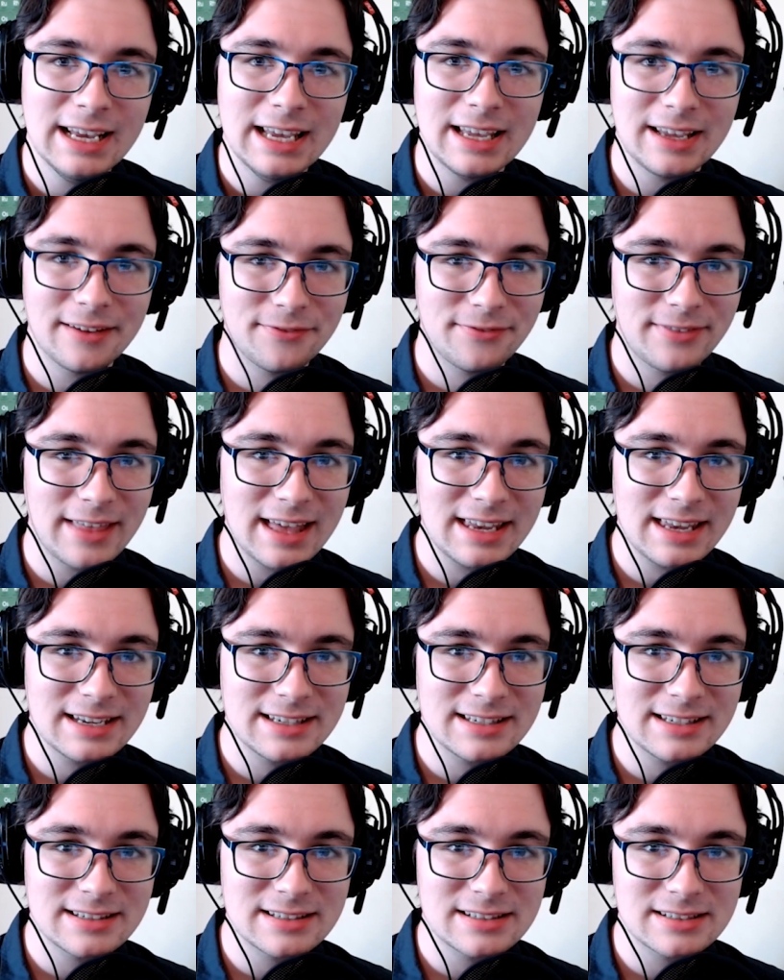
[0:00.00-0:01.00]
If that
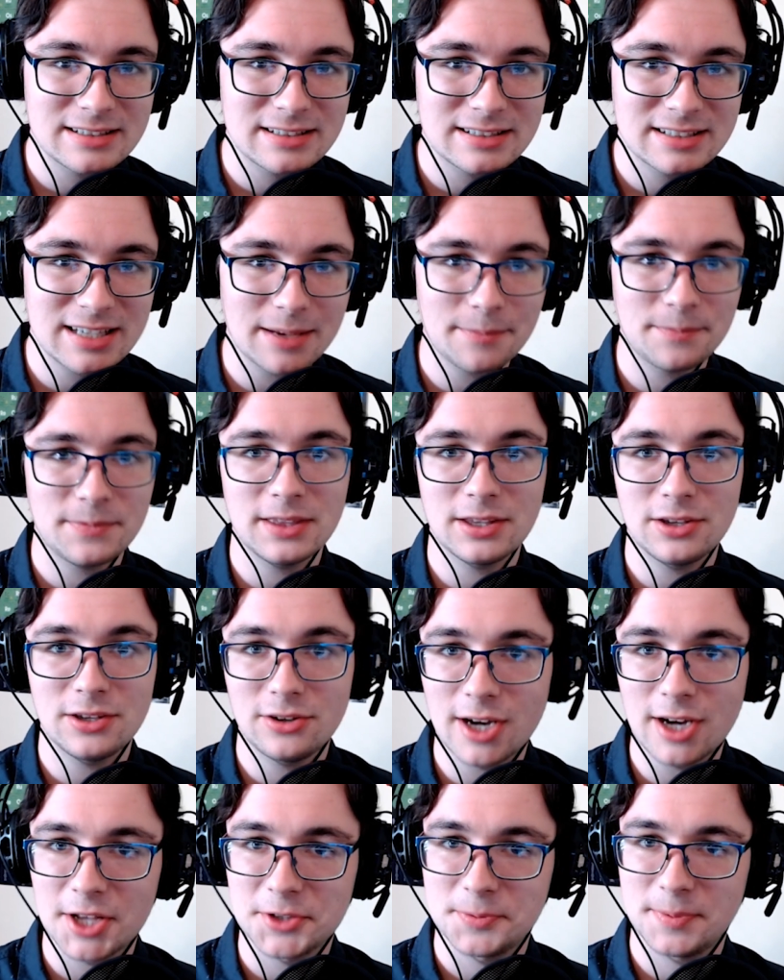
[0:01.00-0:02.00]
is something you
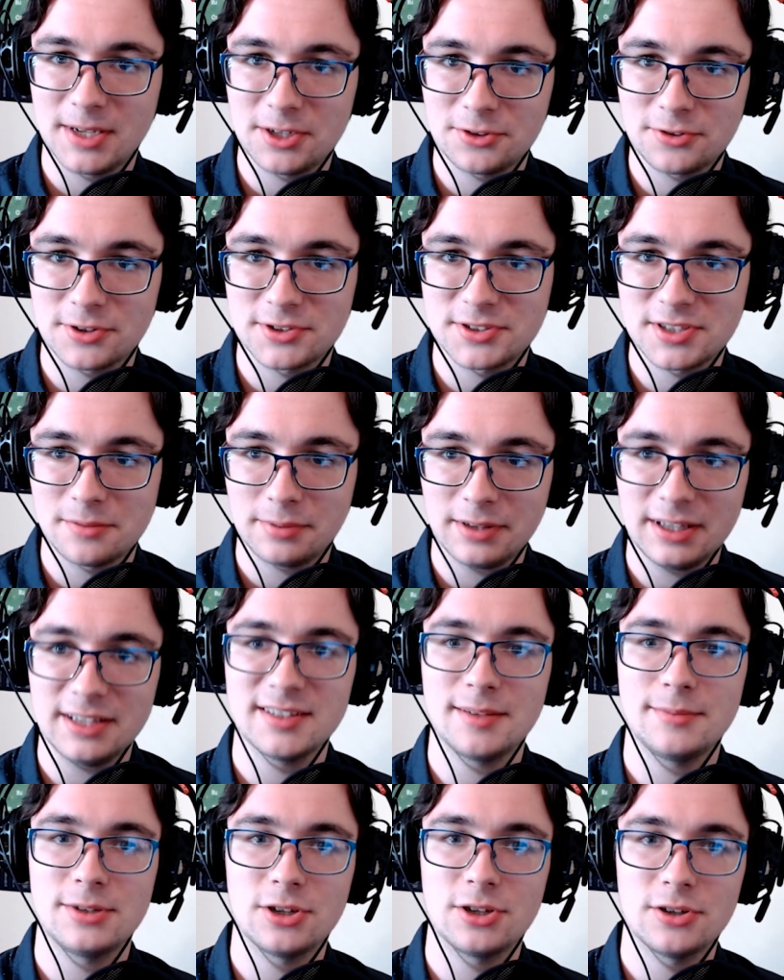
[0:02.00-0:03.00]
guys be interested in, please
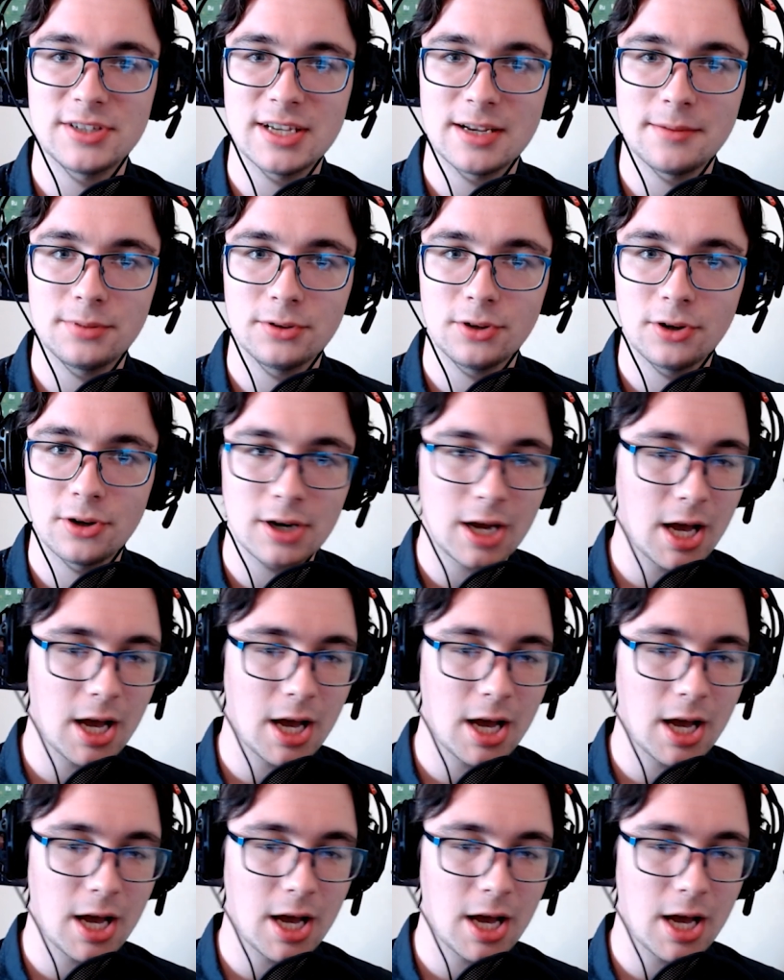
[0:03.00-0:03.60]
let me know down below.